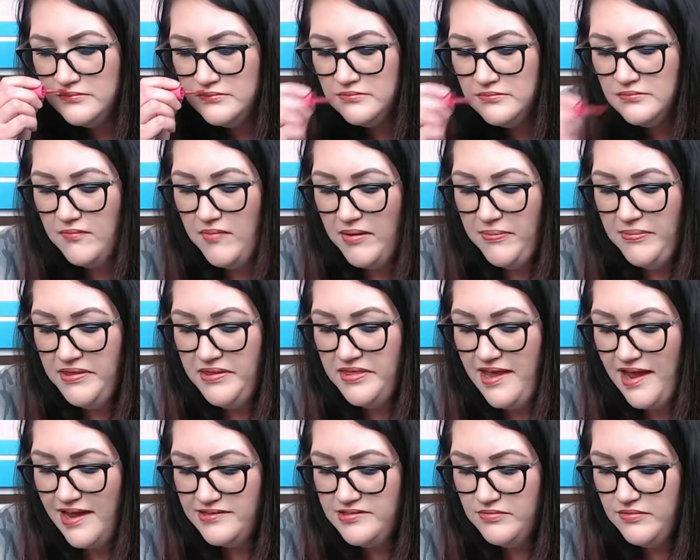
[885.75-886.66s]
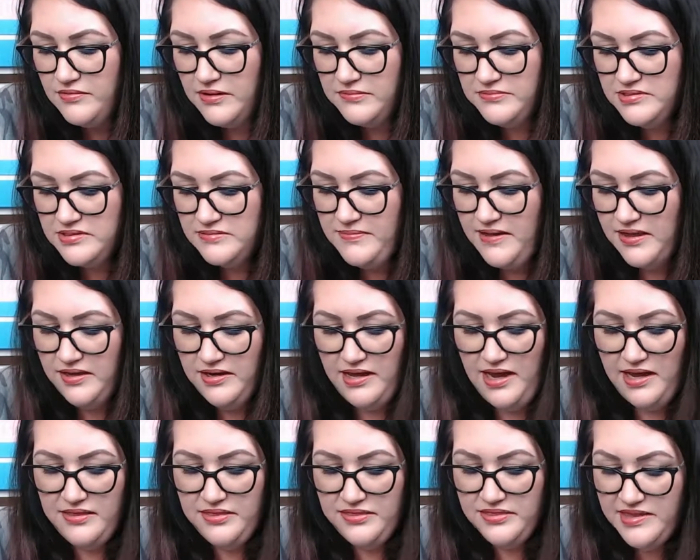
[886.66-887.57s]
Maybe that's what I'm smelling.
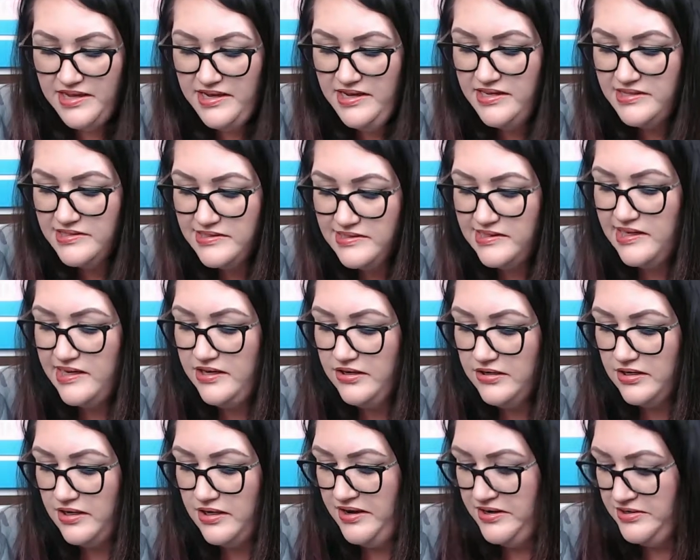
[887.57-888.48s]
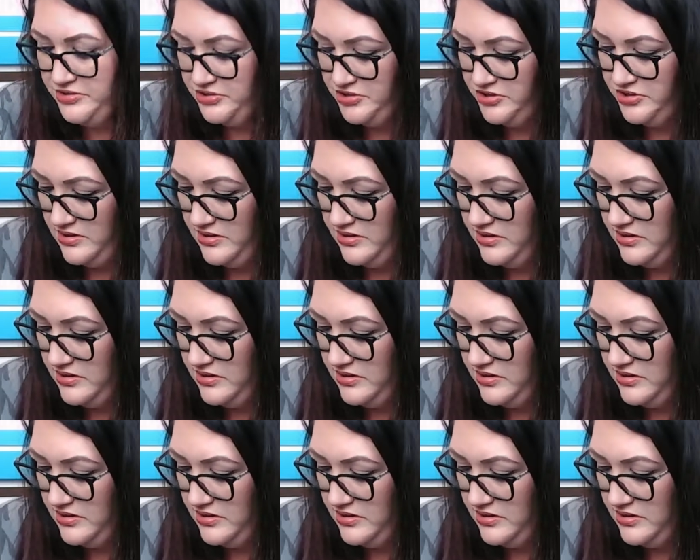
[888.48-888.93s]
I think it's licorice.